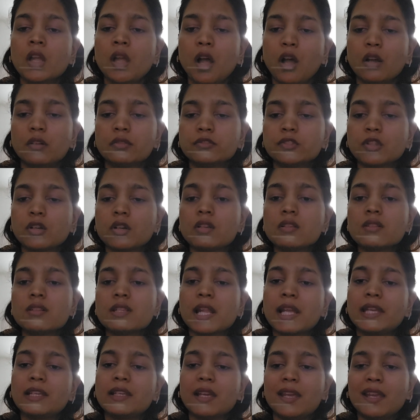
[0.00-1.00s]
Of course,
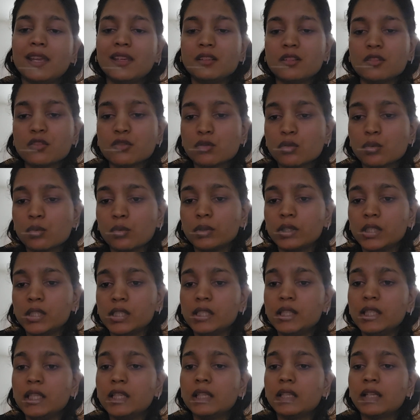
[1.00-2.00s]
like any
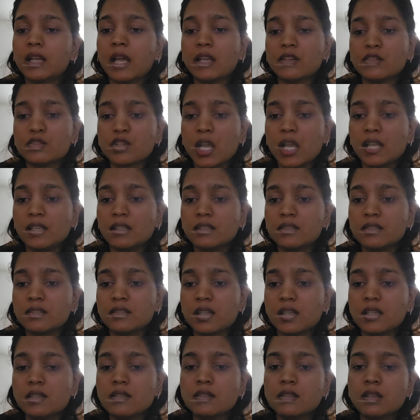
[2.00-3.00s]
story, there are
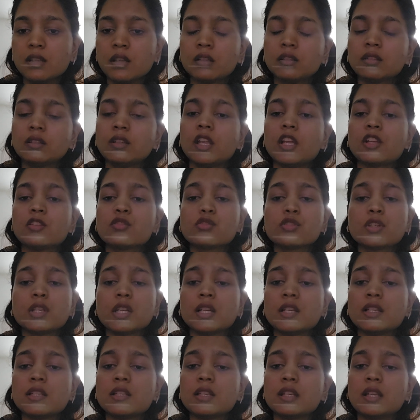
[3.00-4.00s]
challenges. Touch
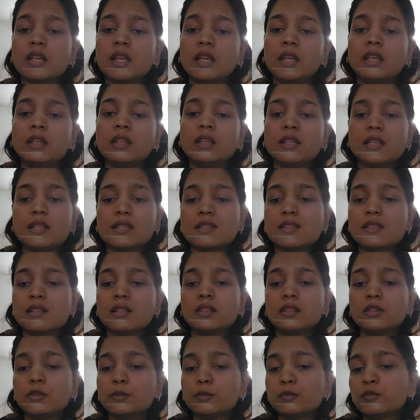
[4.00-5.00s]
DNA
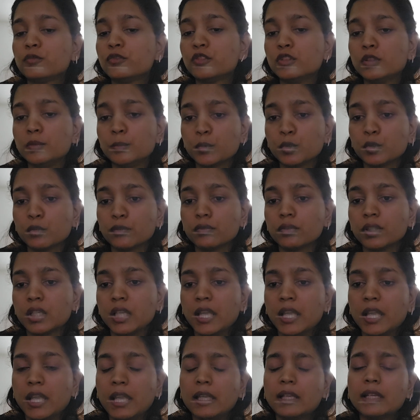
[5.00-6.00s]
isn't foolproof.
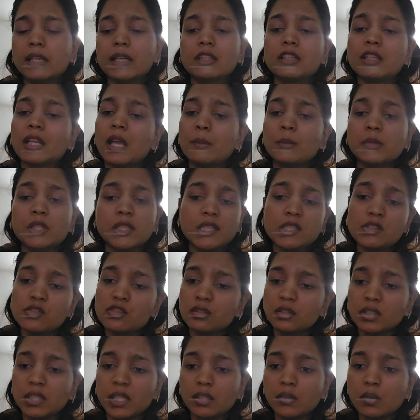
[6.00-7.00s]

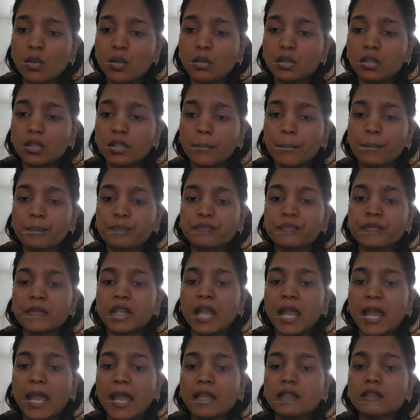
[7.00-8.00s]
Contamination can occur,
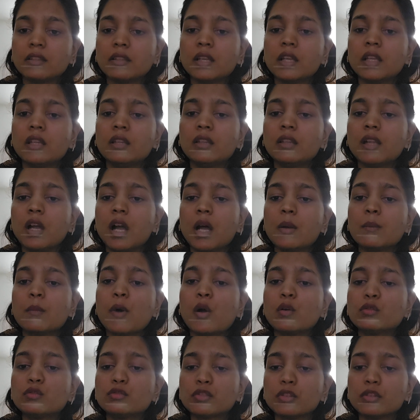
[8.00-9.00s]
and the
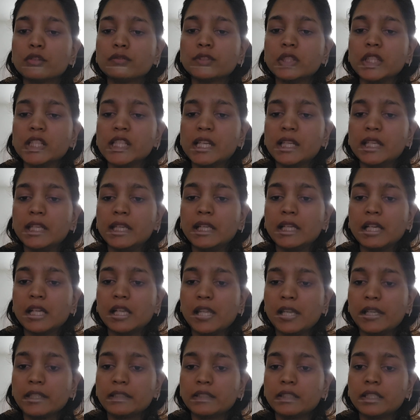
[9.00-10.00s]
amount of DNA
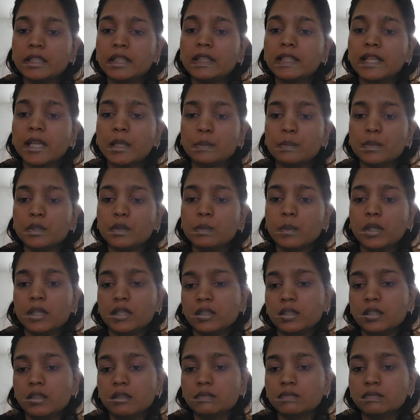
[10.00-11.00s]
collected can be
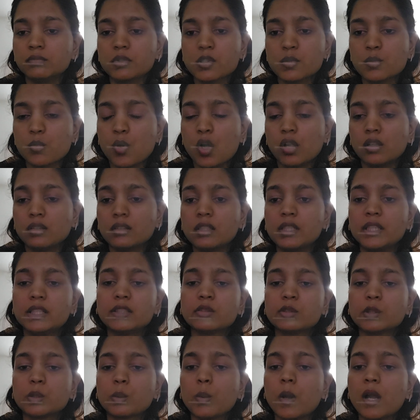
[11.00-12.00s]
very small.
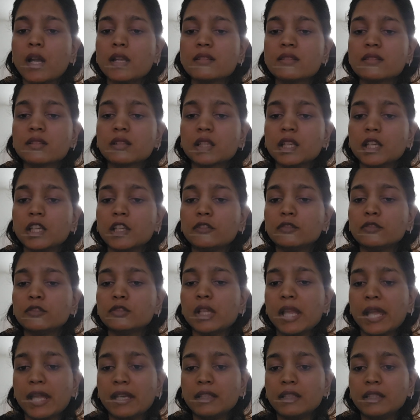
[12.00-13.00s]
It requires a careful
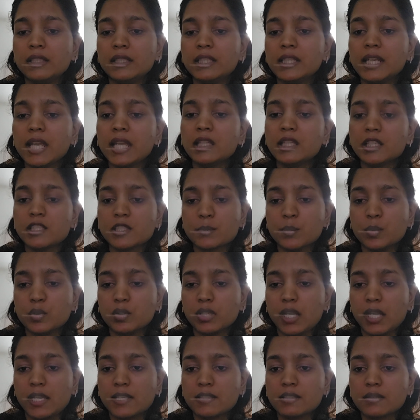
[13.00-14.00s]
handling and
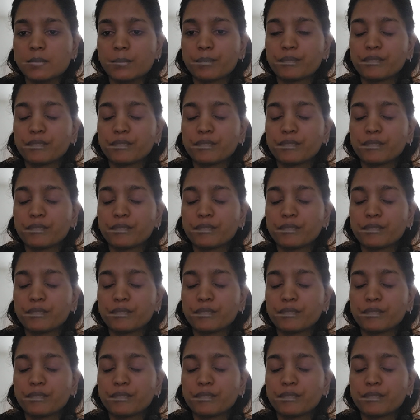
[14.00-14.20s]
expertise.